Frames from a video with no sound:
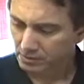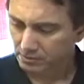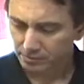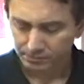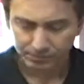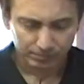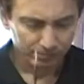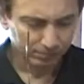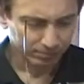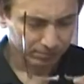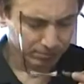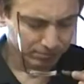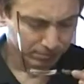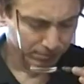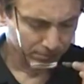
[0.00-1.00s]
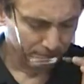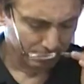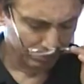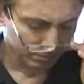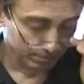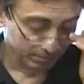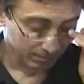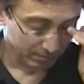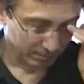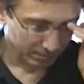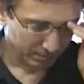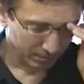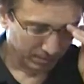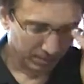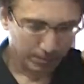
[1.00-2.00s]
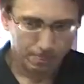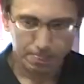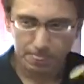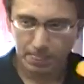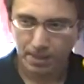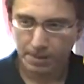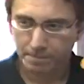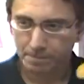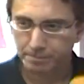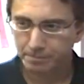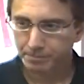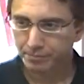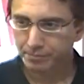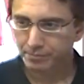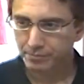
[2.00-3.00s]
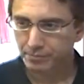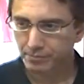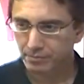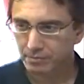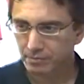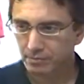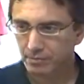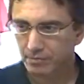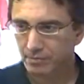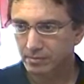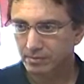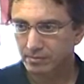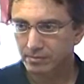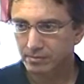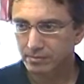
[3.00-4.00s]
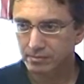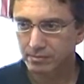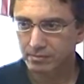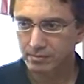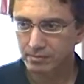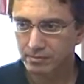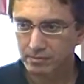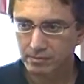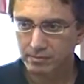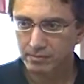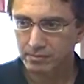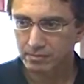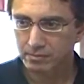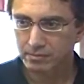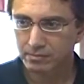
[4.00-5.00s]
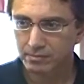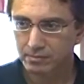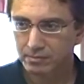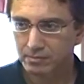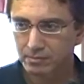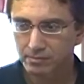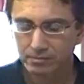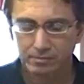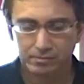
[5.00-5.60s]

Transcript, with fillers: Trouble is, what happens when it becomes the tradition?